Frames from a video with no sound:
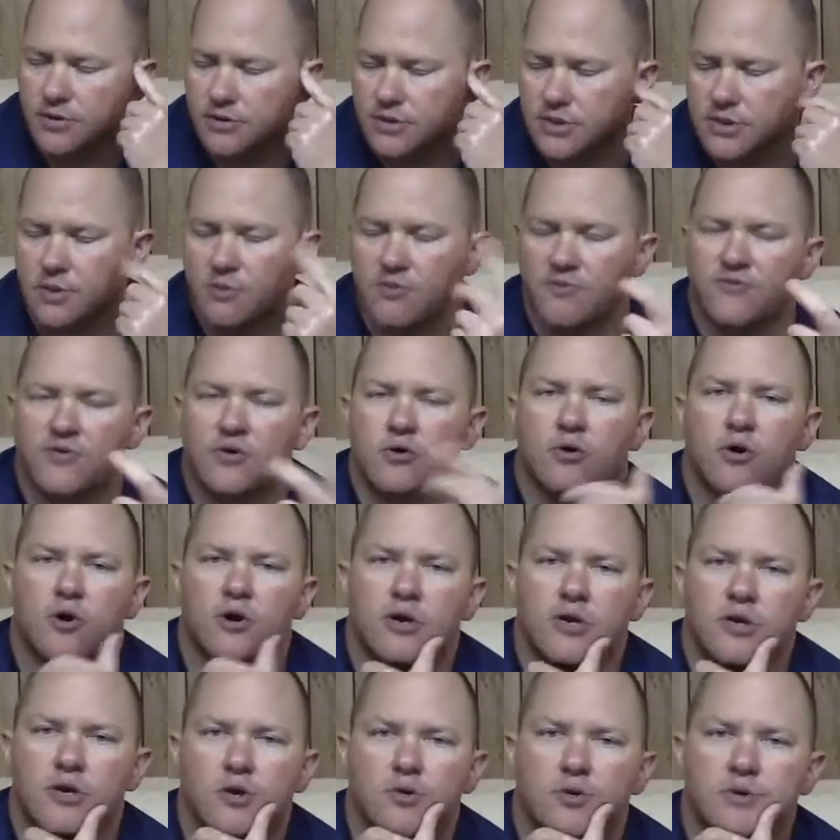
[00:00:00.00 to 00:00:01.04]
Some of you
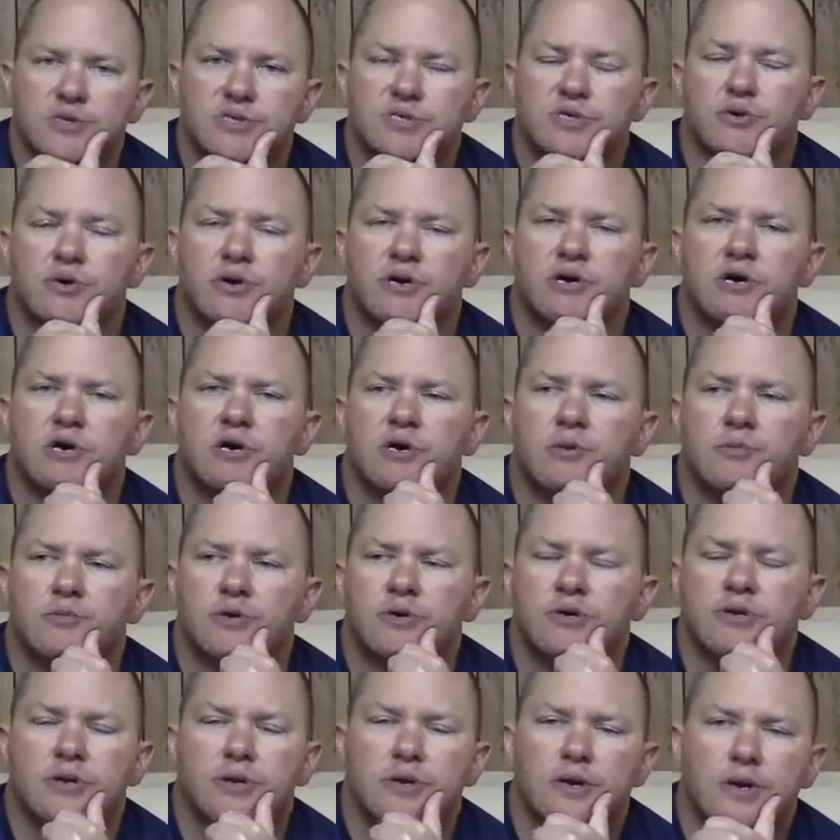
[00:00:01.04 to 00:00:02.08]
already know what's going on,
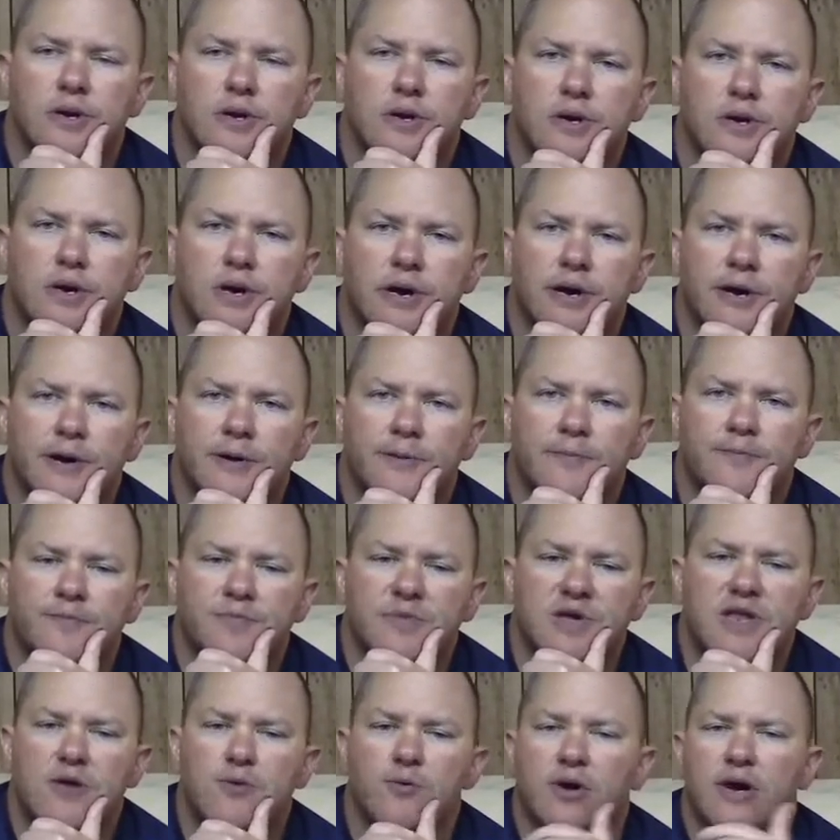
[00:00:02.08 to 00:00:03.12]
but um,
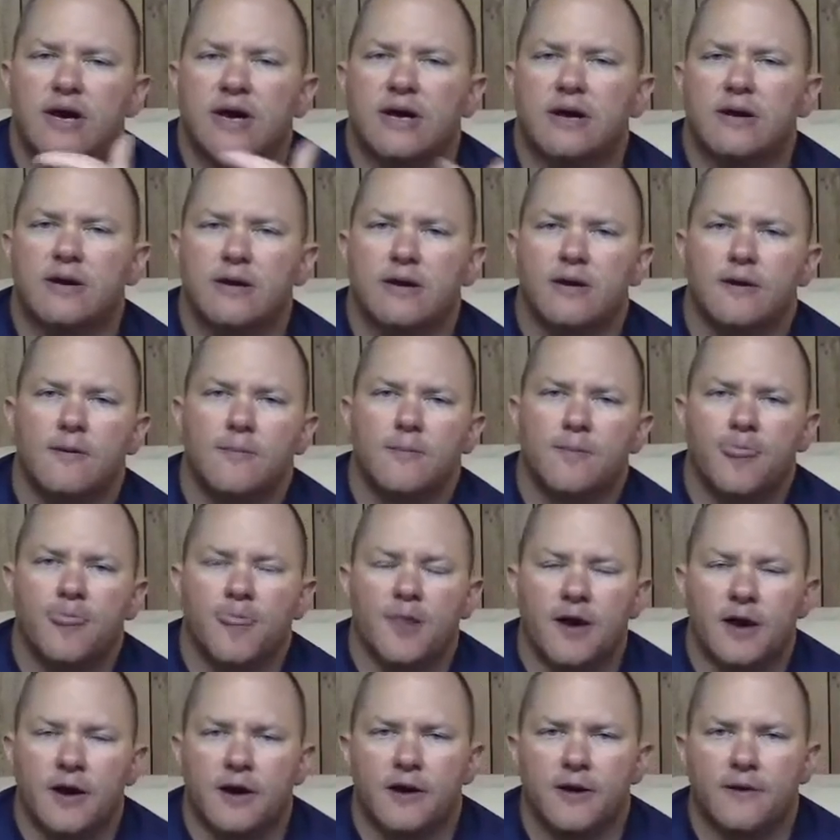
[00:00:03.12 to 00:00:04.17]
anyway,
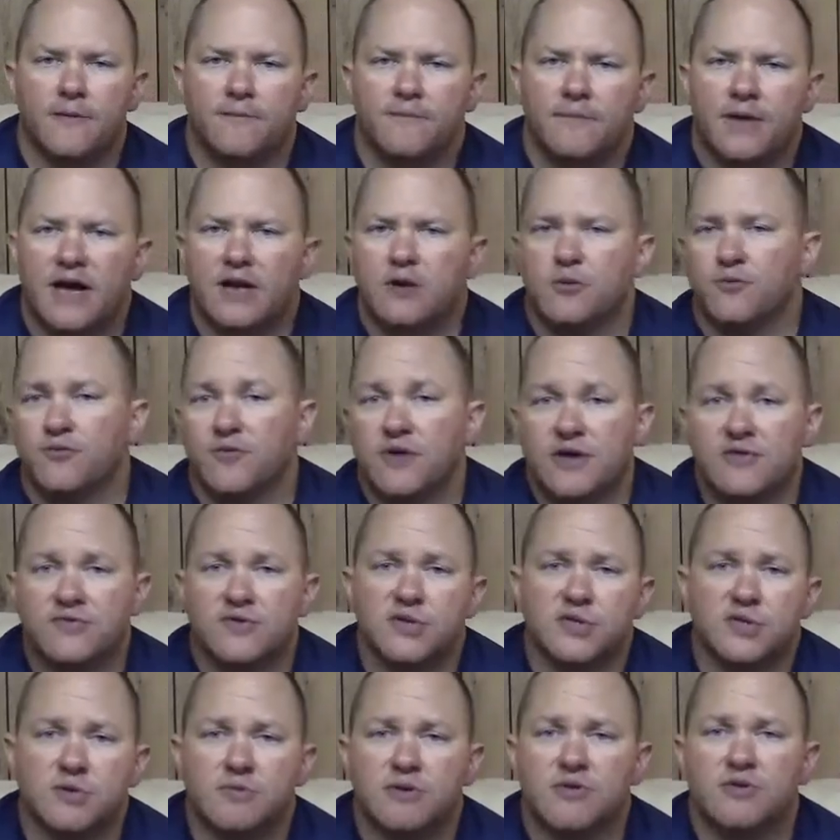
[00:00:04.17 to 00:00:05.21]
uh, I don't think
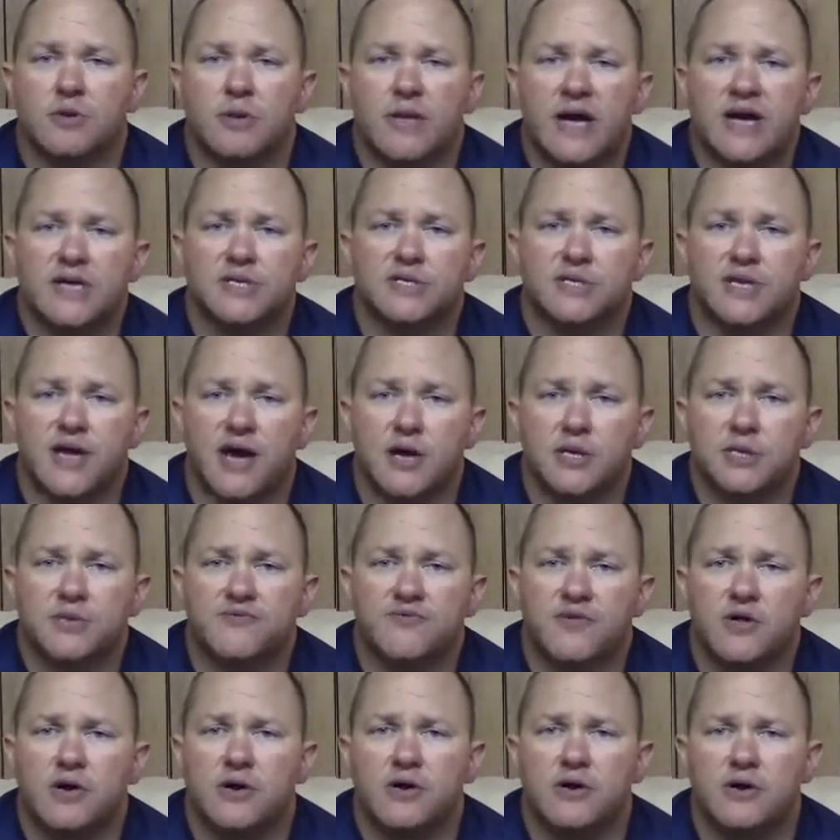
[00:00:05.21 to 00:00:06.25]
this will be the last Couch
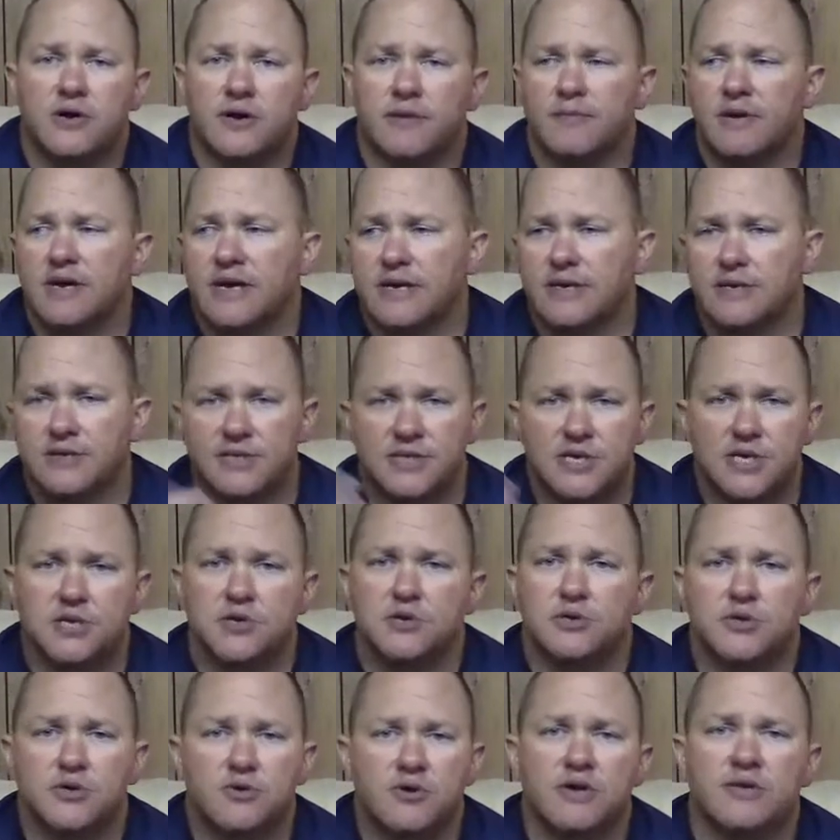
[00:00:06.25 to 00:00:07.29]
Vlog. I may
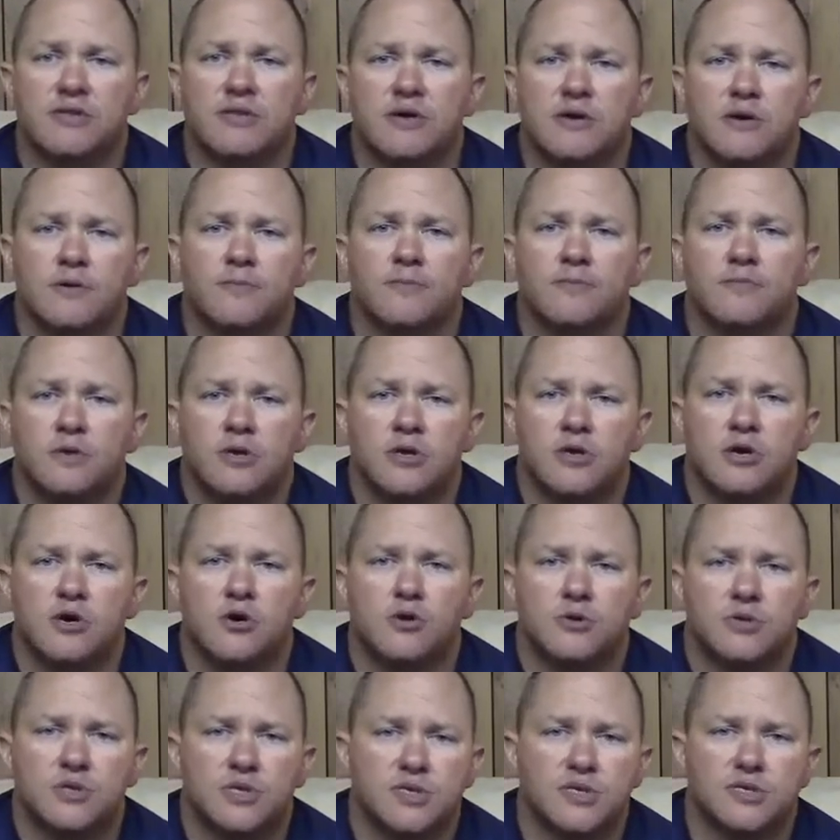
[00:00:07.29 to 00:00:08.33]
continue doing them, you
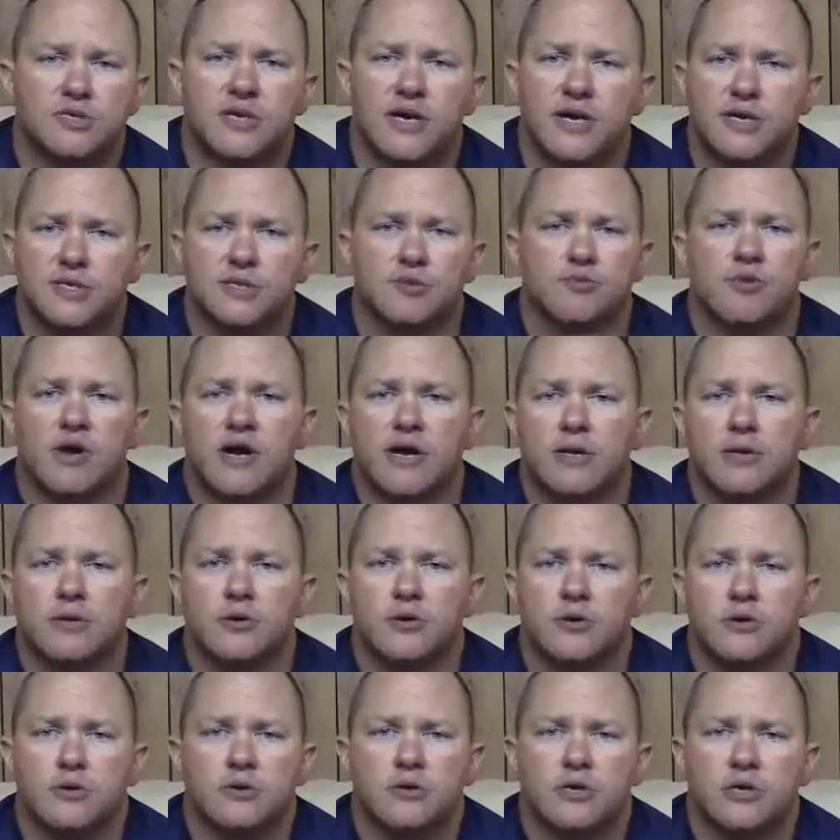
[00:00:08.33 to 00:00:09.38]
know, just as a
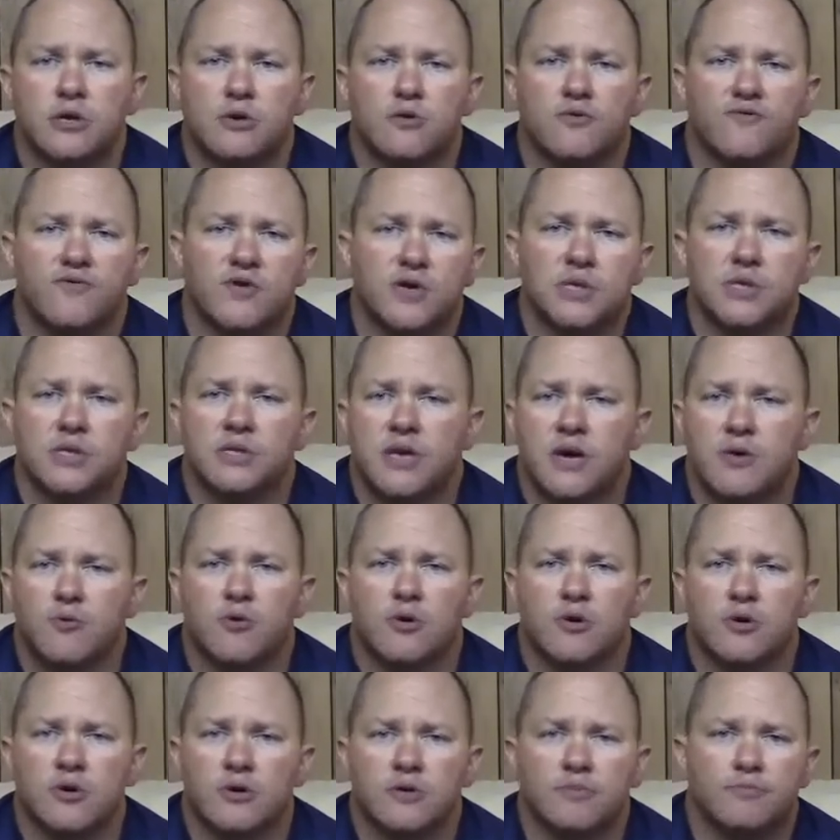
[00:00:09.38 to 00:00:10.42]
regular, you know, Vision
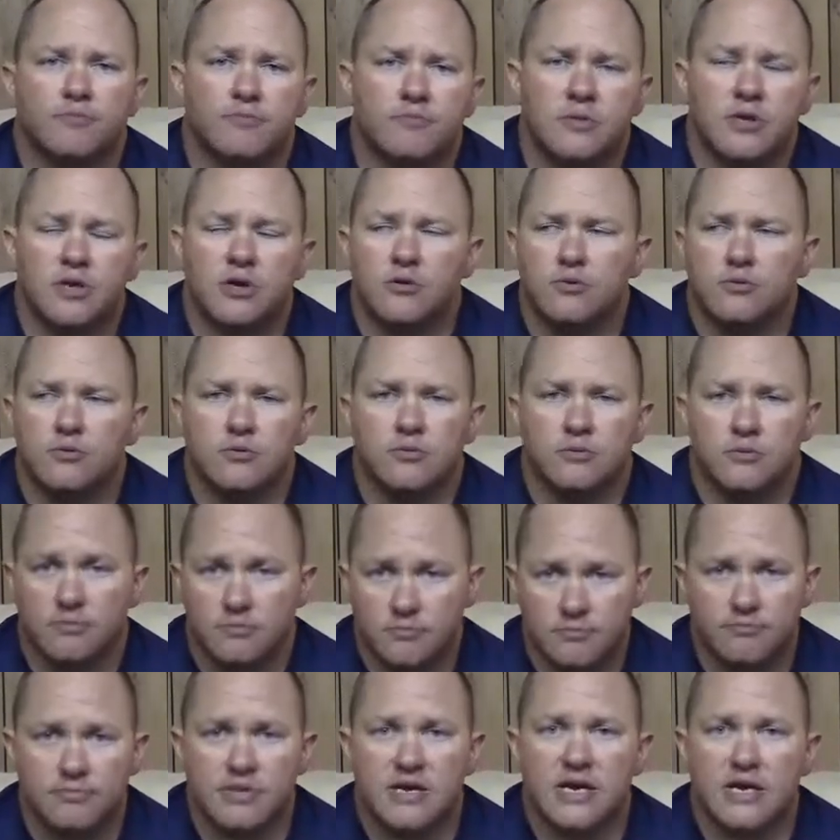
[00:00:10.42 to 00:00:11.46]
Network, you know,
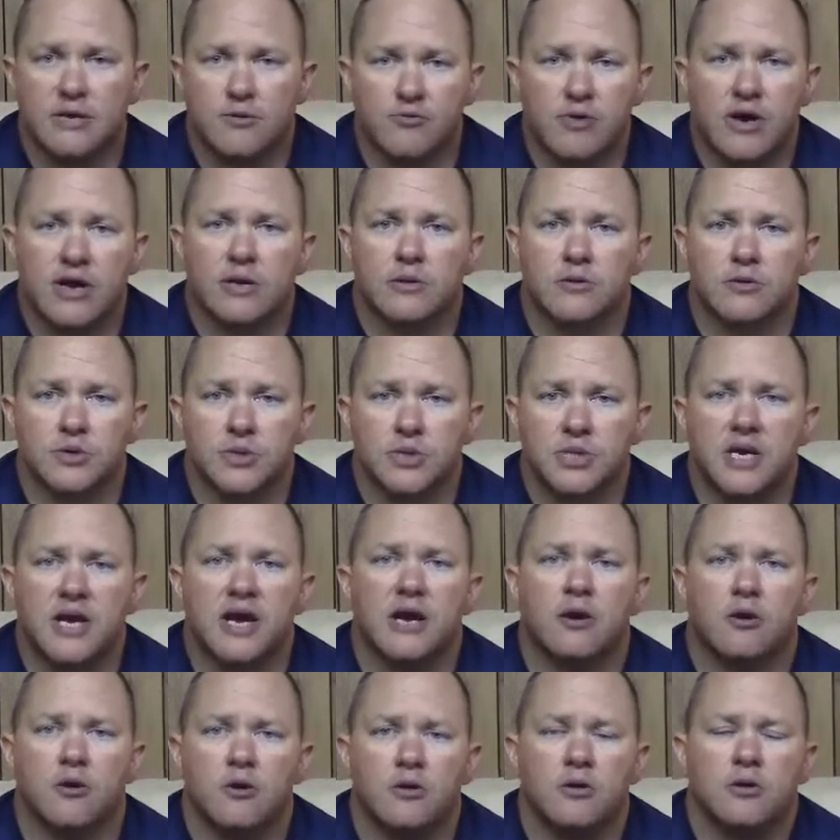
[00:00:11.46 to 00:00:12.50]
being a regular
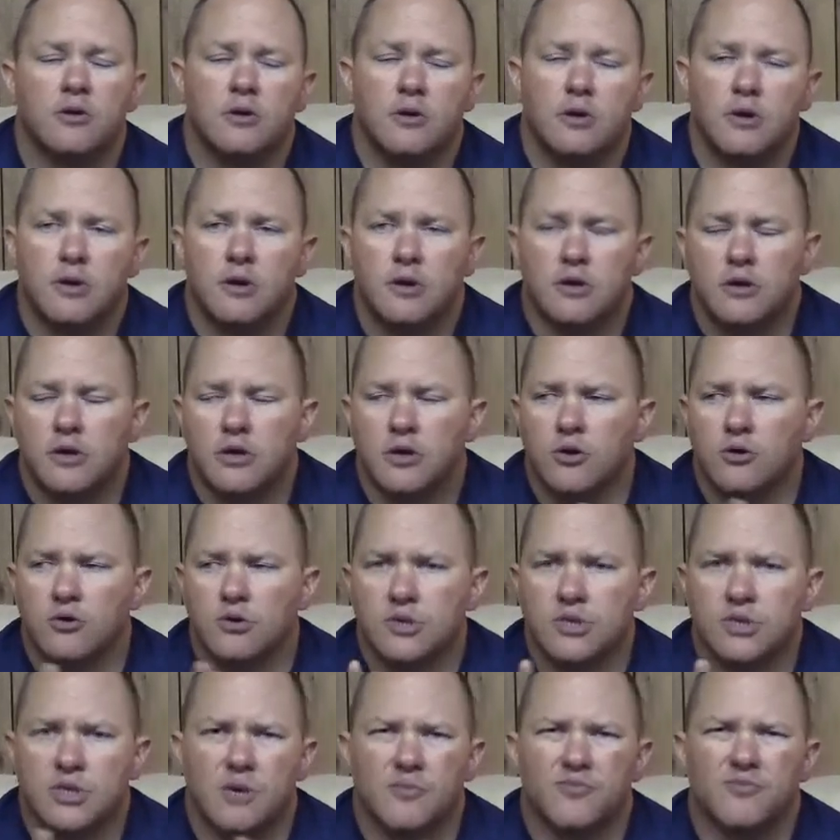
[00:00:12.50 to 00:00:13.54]
channel, you know,
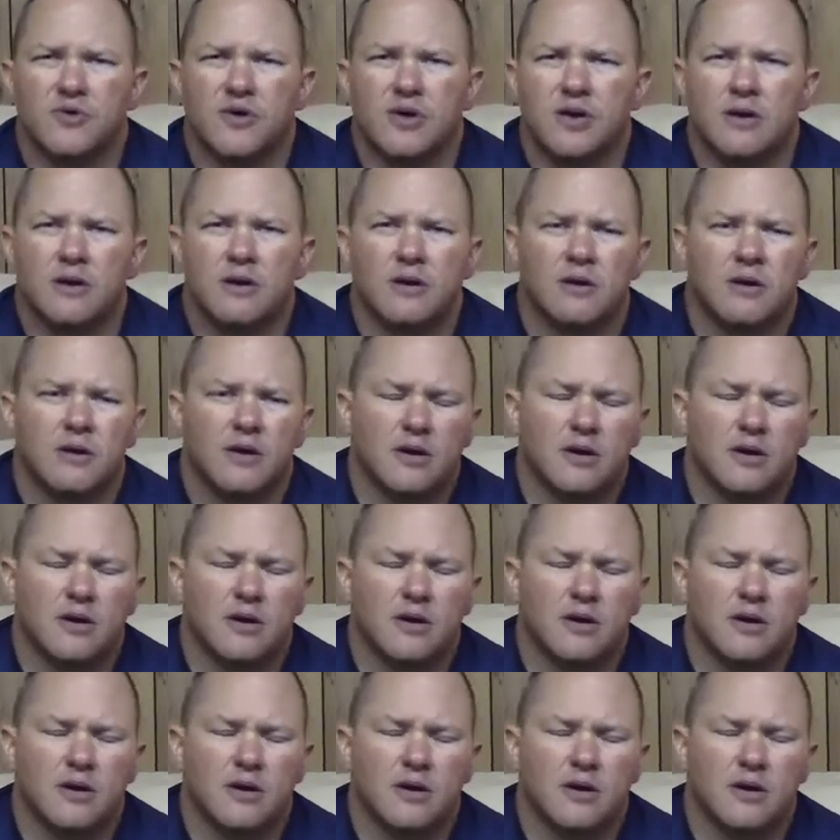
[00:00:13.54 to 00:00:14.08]
or something.